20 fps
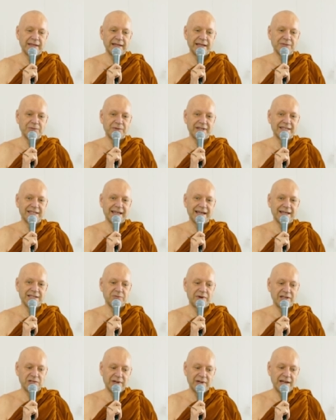That's what he says,
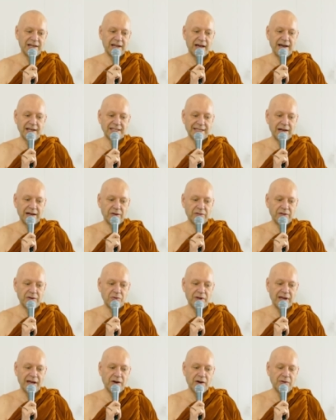right? So he lies down on the
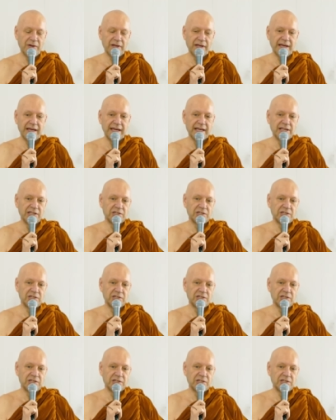ground,